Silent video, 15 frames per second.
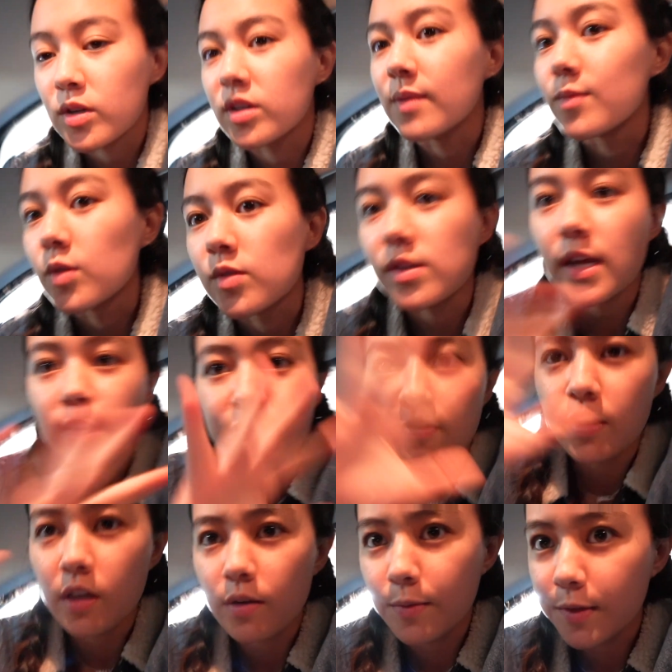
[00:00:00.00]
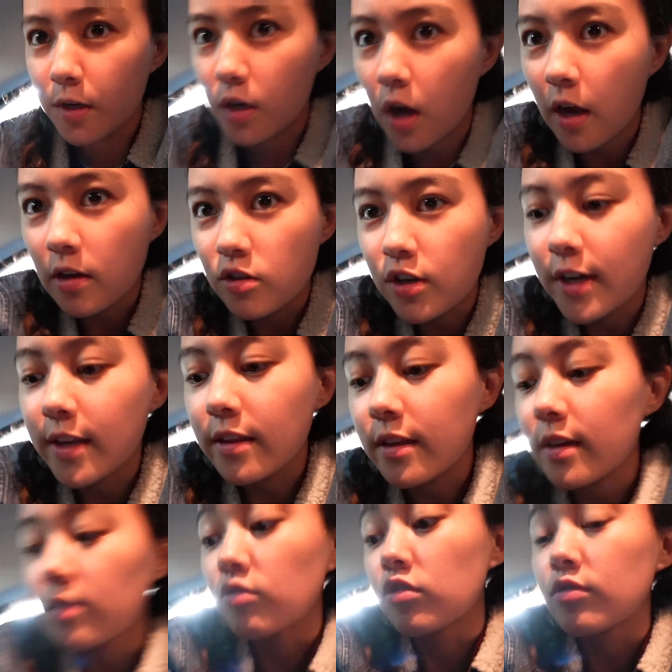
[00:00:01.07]
team, so it's not affiliated with our college or
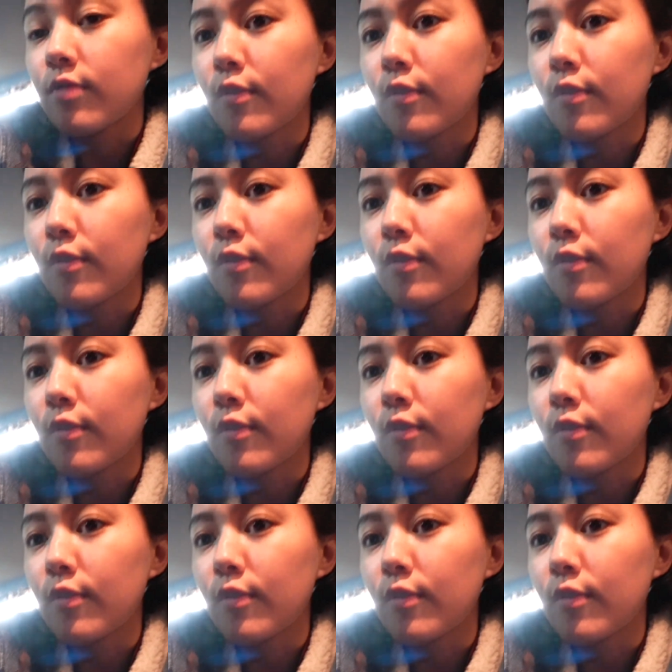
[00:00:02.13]
anything. It's just for